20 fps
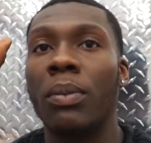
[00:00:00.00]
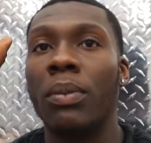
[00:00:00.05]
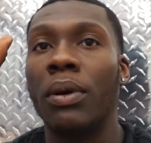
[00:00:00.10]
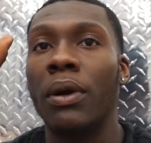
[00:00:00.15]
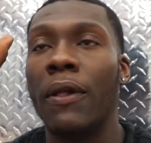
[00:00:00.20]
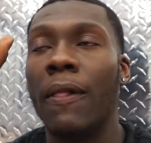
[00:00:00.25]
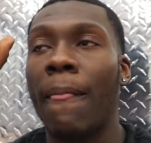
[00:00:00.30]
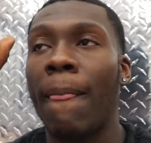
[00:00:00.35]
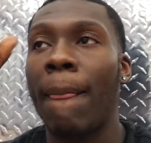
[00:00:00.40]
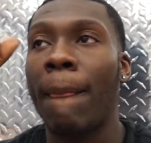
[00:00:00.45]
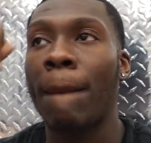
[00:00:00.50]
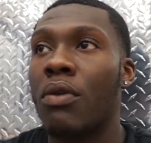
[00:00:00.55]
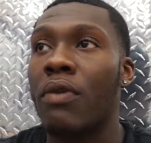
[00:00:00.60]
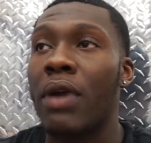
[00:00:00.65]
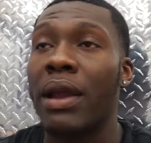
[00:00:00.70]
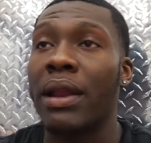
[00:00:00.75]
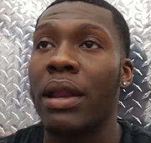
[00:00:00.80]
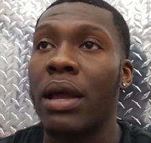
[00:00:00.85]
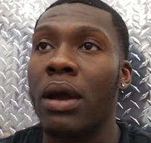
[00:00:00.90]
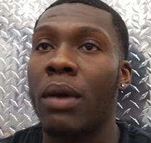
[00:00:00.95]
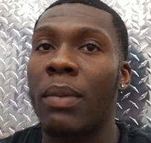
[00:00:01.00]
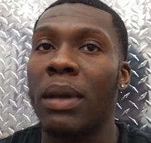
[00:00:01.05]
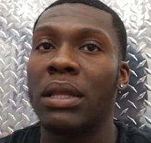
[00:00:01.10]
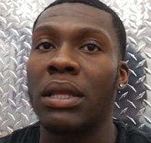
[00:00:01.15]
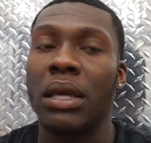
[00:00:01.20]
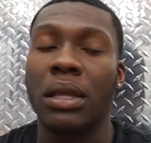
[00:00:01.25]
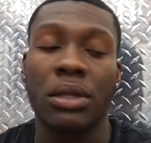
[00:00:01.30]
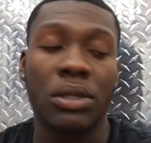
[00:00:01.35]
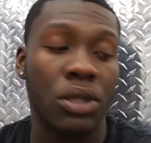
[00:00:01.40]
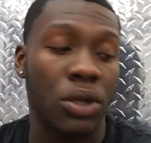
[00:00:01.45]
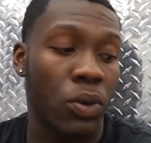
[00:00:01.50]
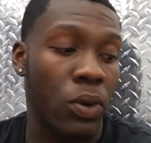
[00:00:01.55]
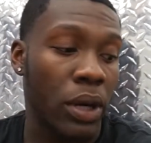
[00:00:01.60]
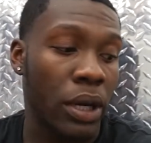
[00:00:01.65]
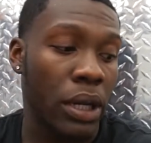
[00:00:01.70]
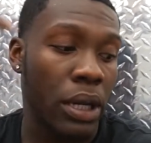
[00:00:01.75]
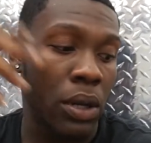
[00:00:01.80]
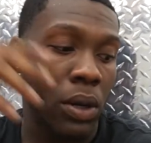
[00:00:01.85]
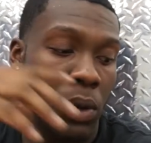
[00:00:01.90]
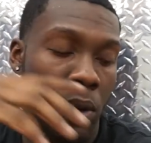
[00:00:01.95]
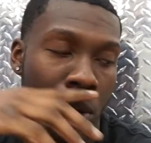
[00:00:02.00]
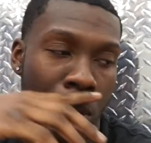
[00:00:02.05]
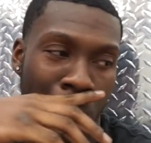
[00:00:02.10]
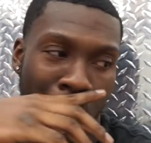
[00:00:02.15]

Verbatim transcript: But right now, I'm about to get into the workout.